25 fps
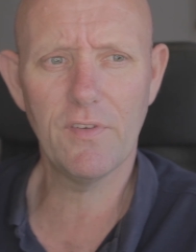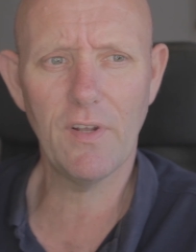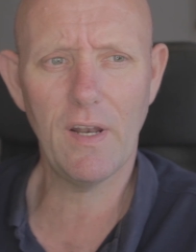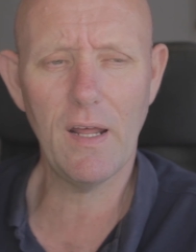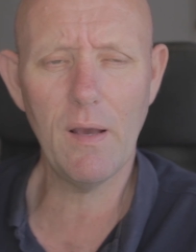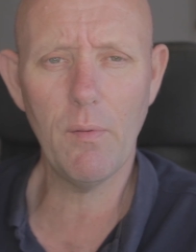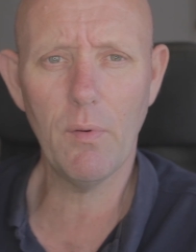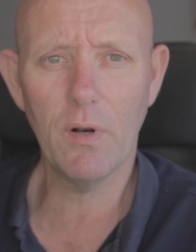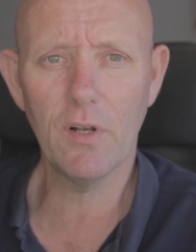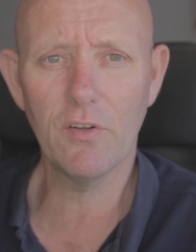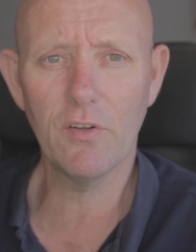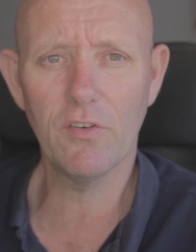
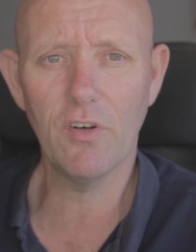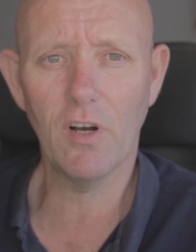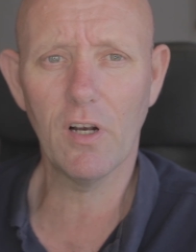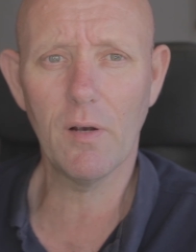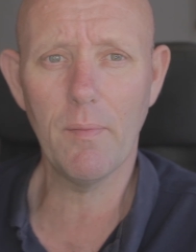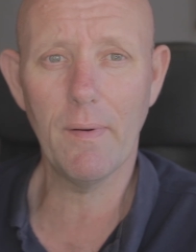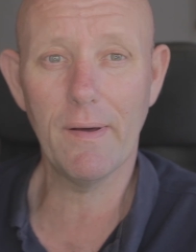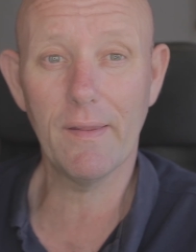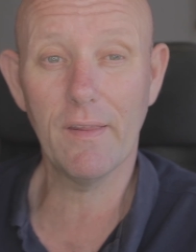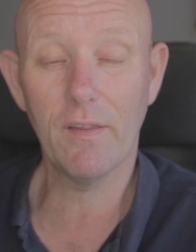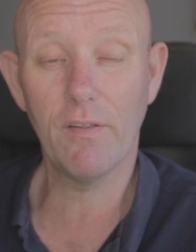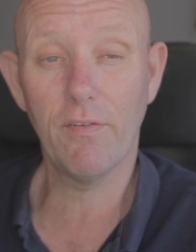today I want to
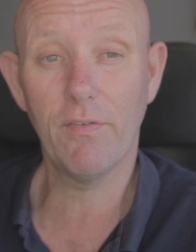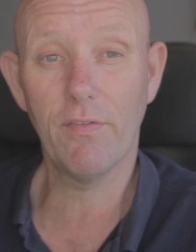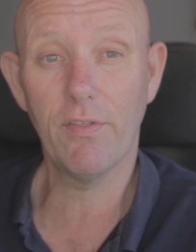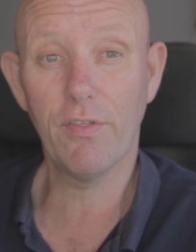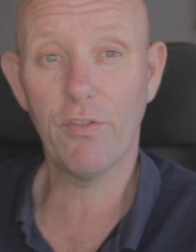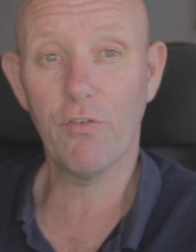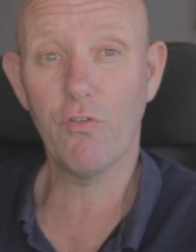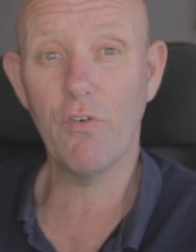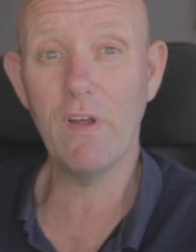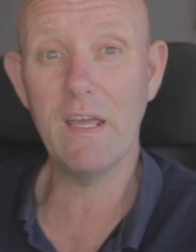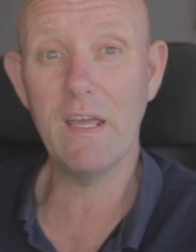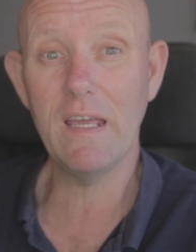talk about the
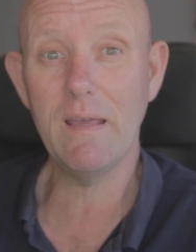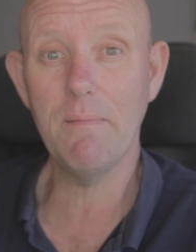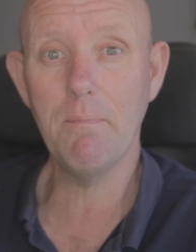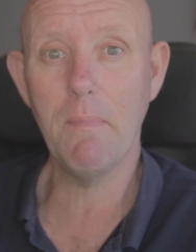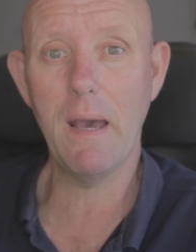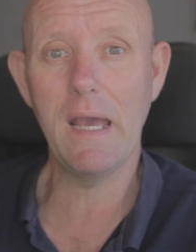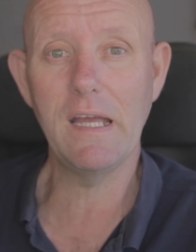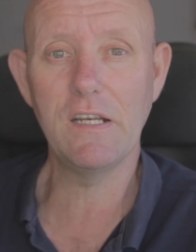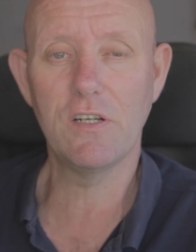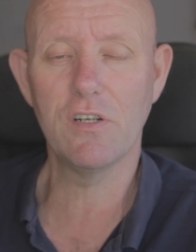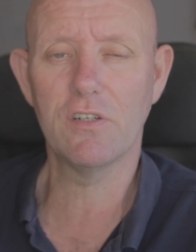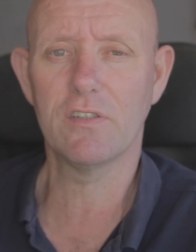three
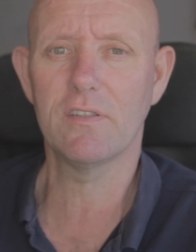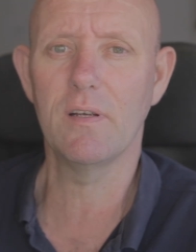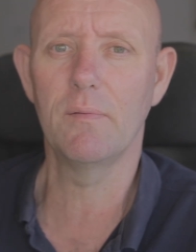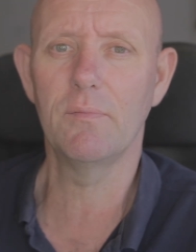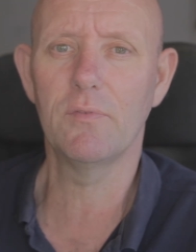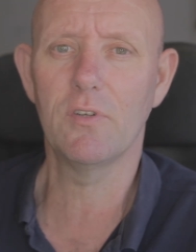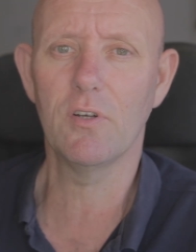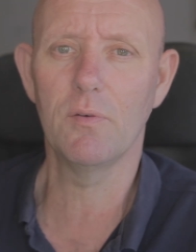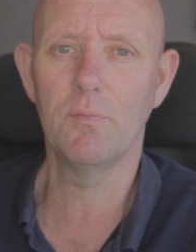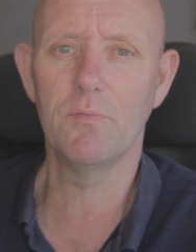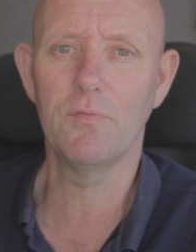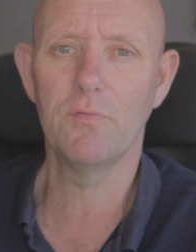major
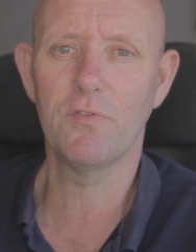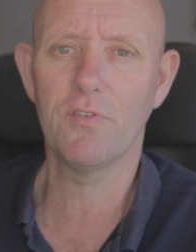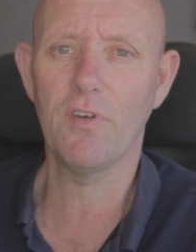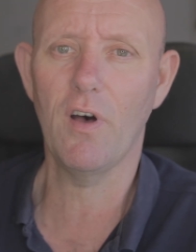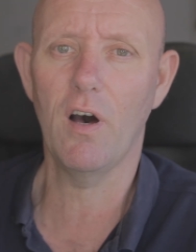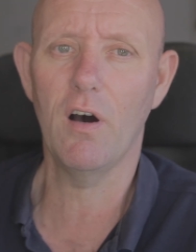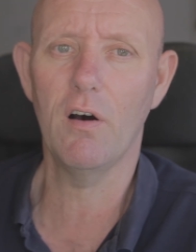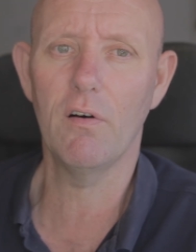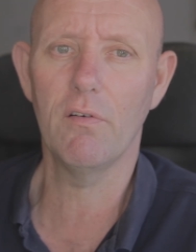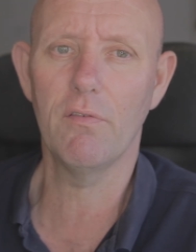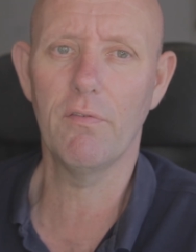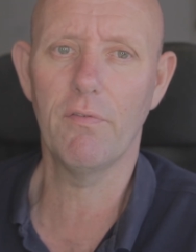symptoms
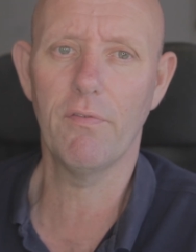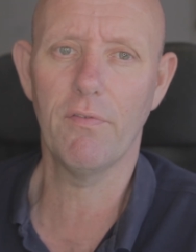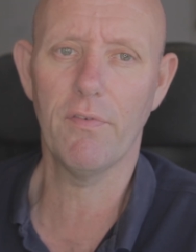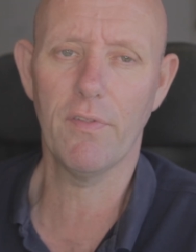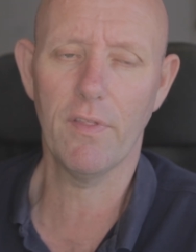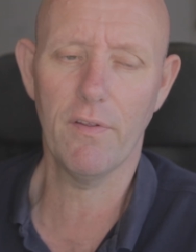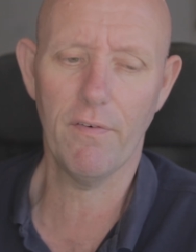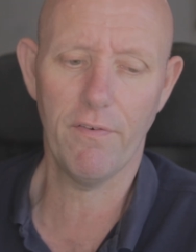of